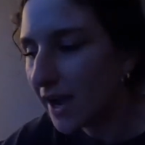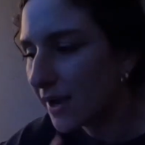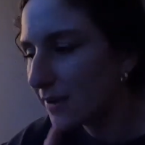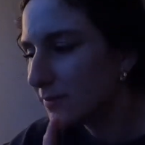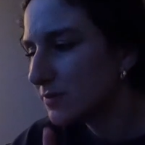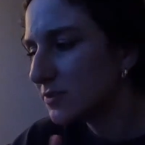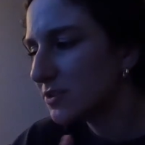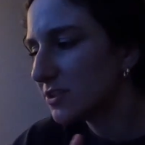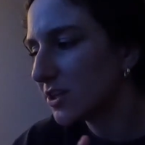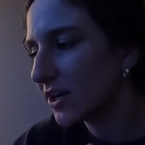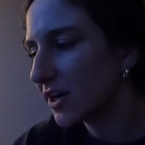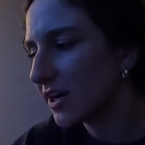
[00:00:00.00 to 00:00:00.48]

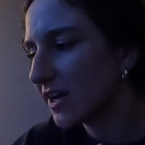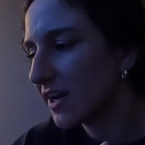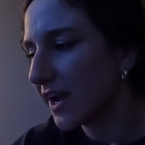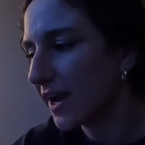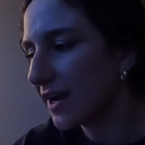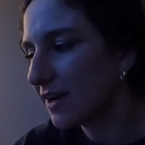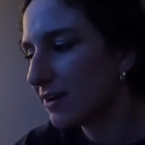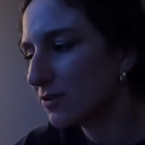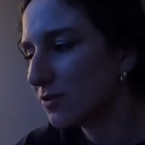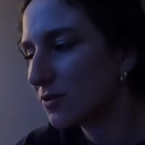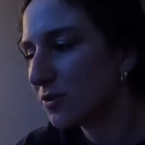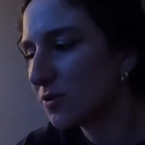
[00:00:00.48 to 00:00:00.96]
I'm sorry,
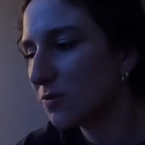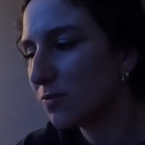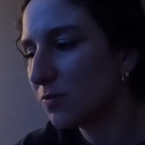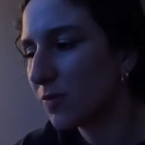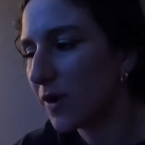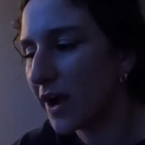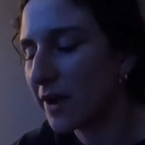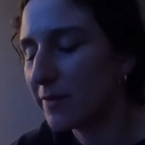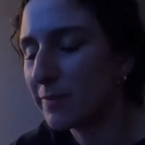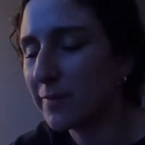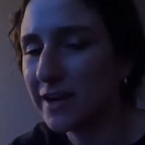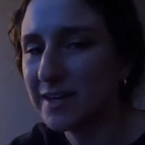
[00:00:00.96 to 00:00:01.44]
I don't know
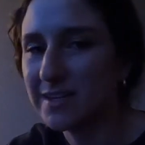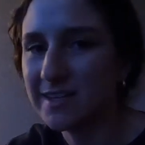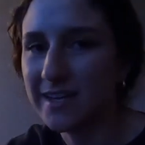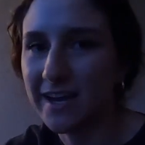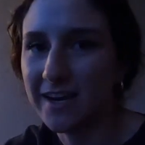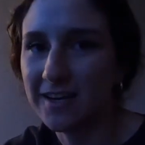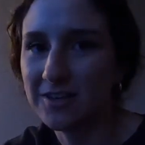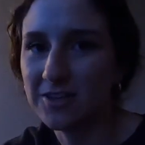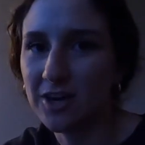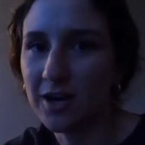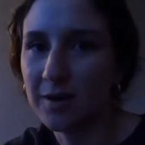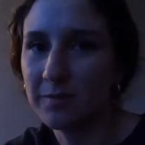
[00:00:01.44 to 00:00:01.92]
why my
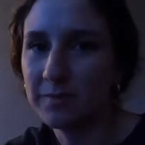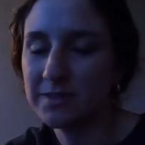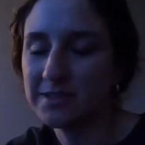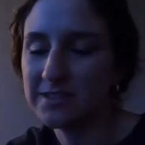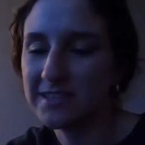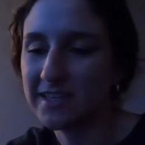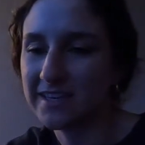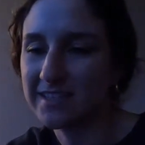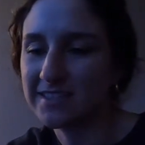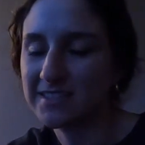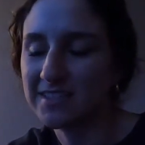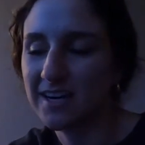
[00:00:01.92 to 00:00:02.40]
tank top is
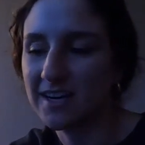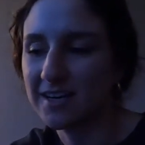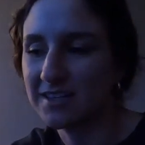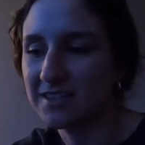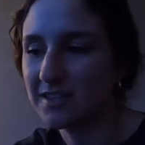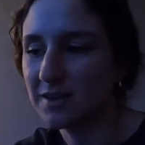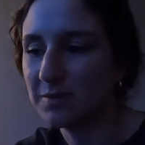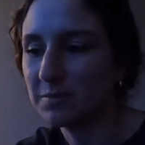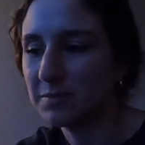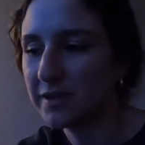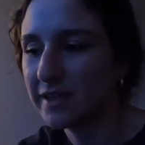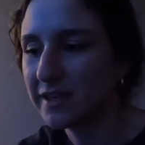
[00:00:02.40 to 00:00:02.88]
like
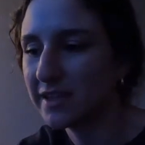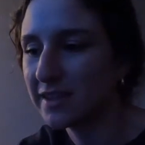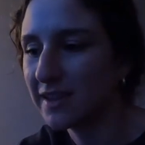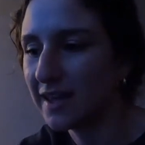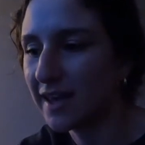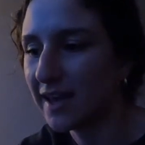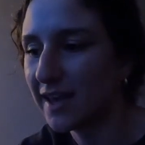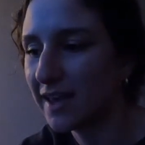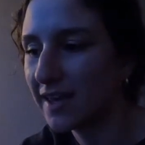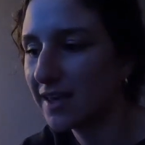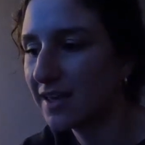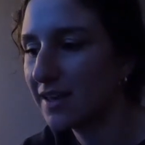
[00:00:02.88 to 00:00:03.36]
tucked up like
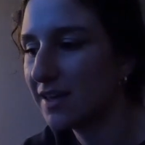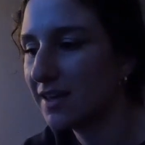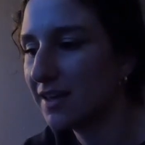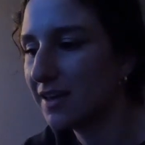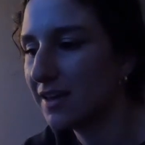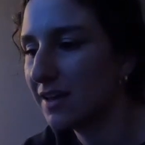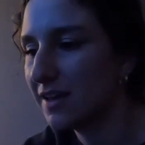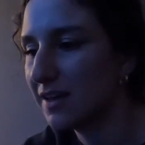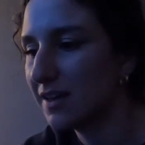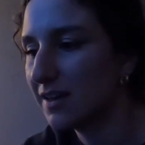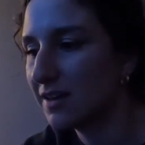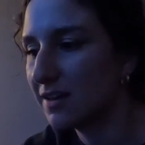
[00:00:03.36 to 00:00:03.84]
that.
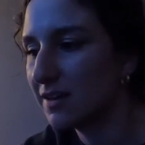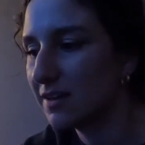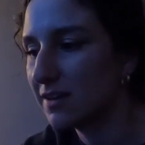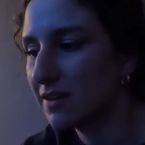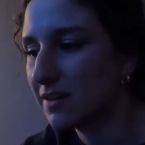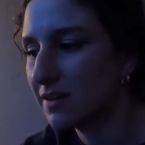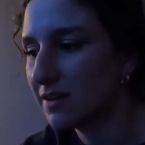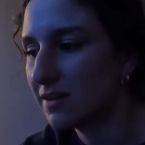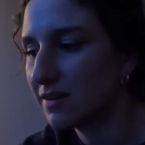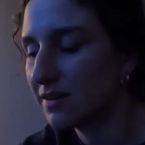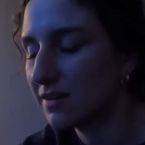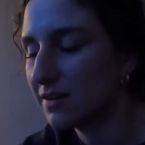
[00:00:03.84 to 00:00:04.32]

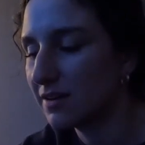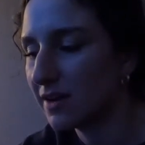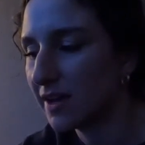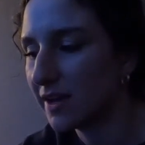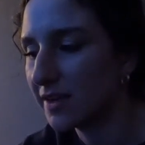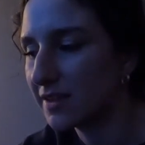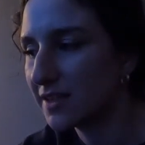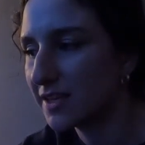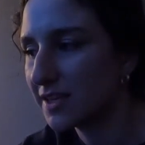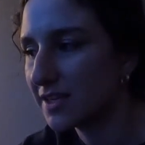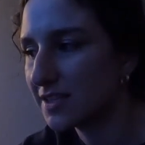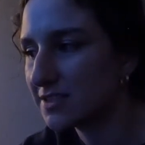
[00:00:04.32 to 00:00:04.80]

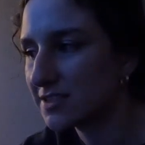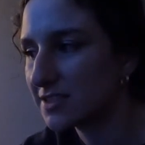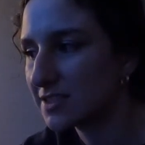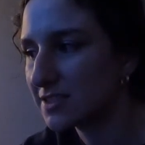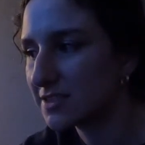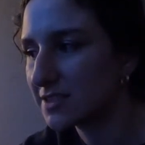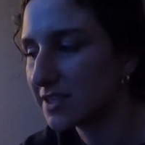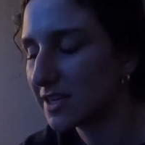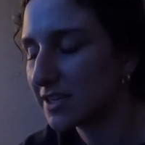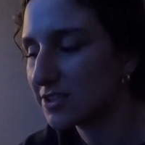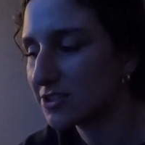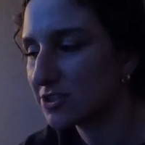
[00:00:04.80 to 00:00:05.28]
I think it's
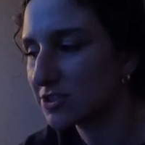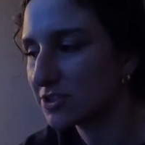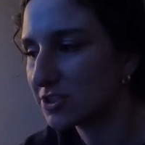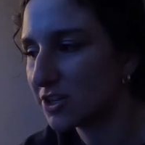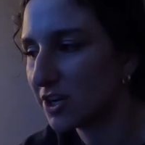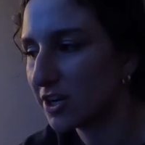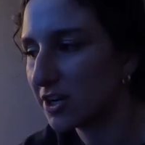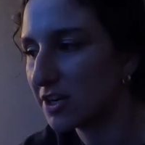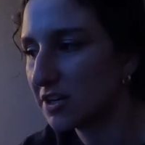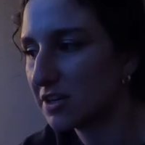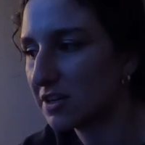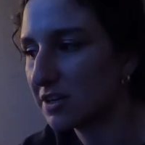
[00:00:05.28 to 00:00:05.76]
because I just
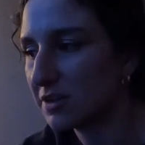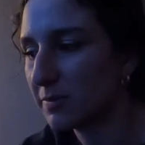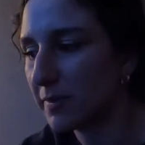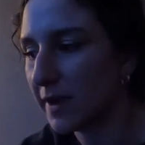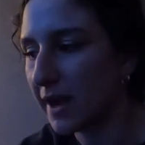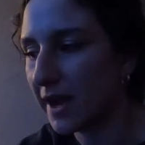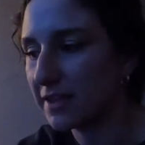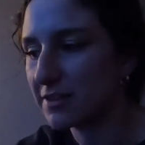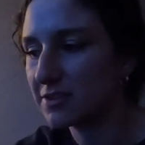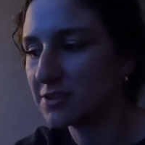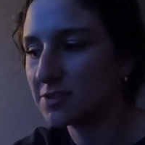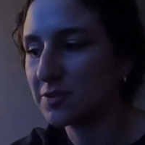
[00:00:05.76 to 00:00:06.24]
got out of the
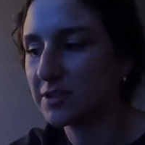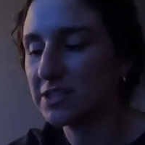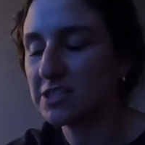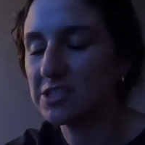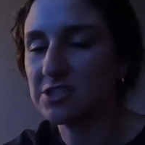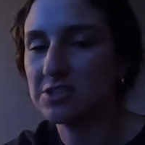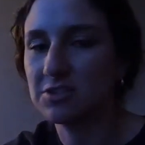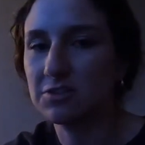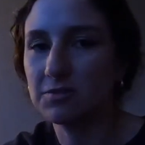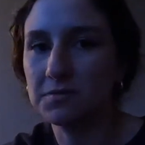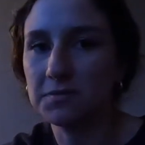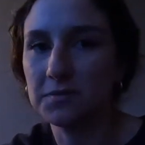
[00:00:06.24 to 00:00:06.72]
bath, so I
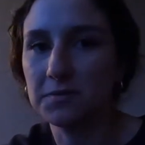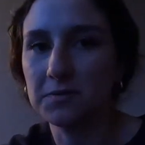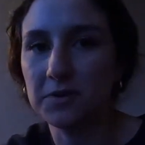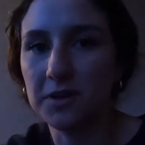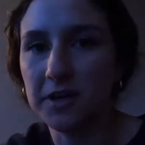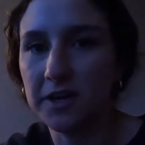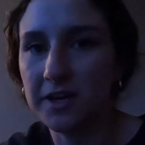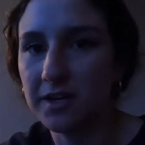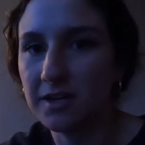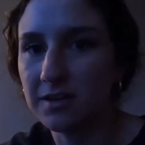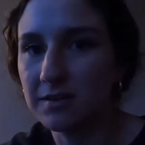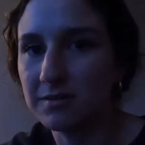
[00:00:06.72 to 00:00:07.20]
just threw
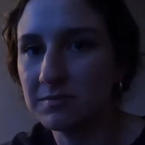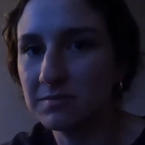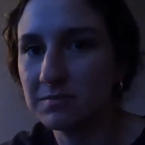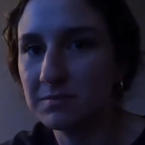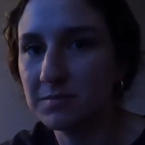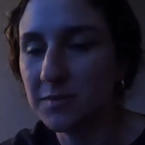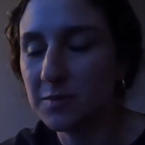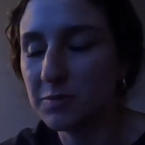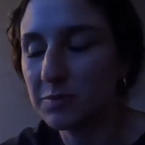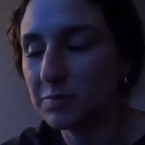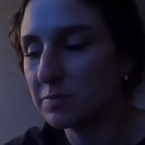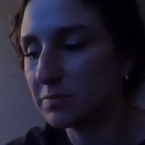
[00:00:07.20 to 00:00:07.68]
on
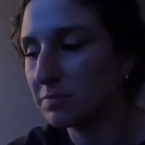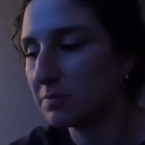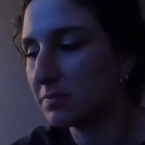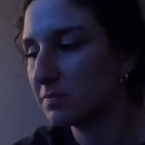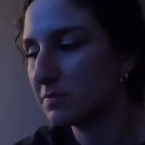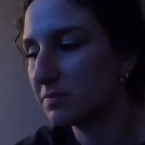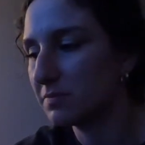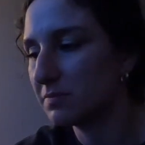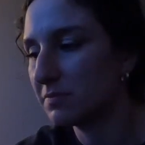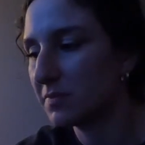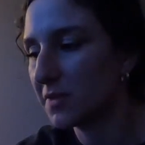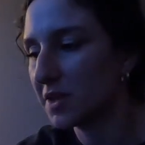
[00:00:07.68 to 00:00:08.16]

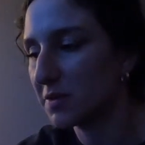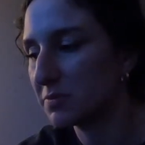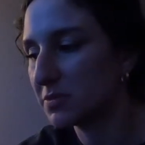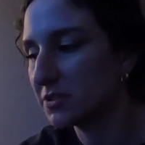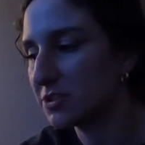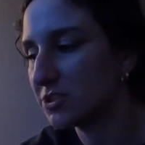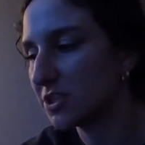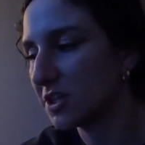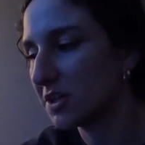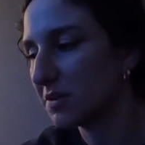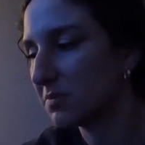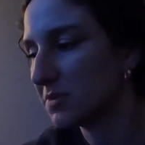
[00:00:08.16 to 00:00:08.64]
my
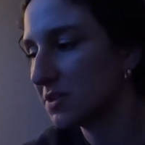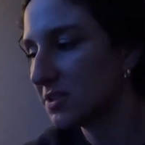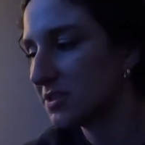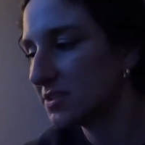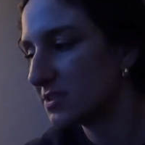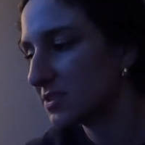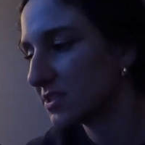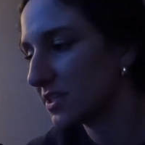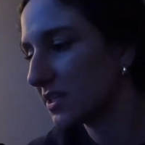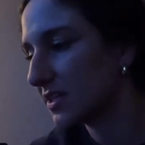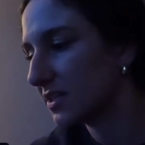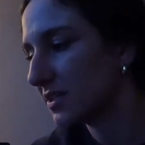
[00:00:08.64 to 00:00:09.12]

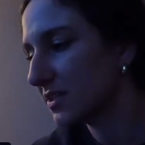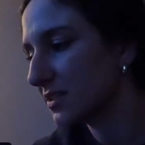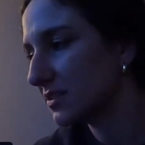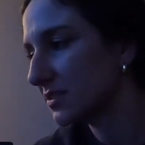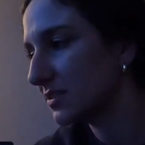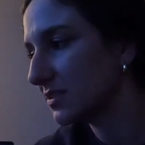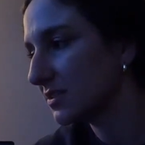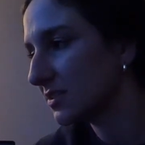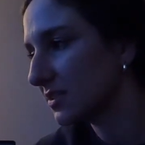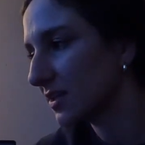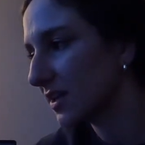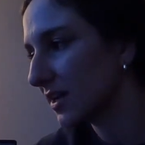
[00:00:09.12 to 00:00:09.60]
pajamas
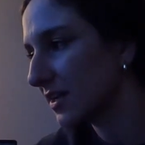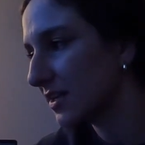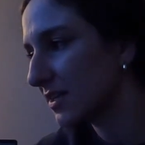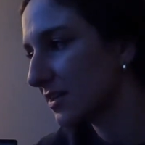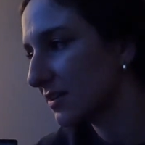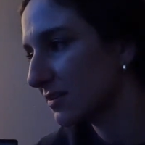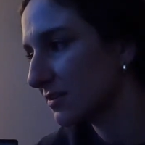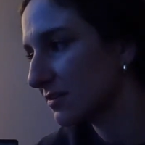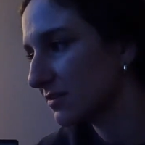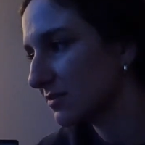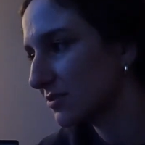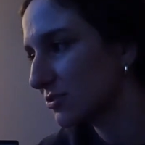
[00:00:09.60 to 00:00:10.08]
and I
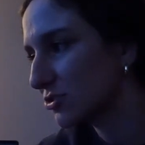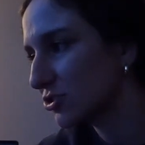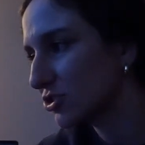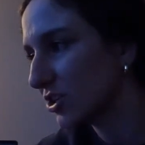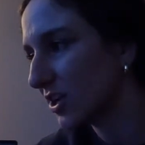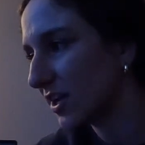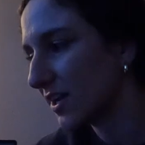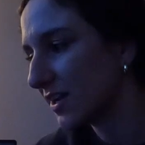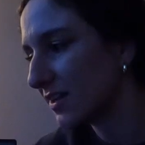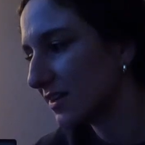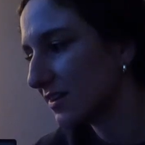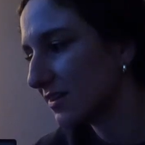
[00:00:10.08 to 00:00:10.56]
didn't
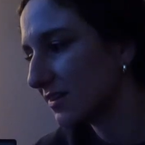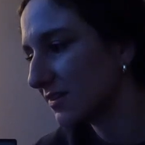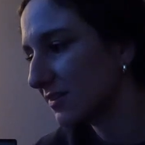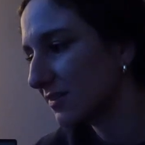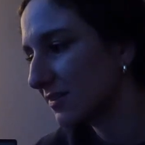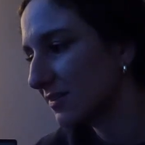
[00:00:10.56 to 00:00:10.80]
check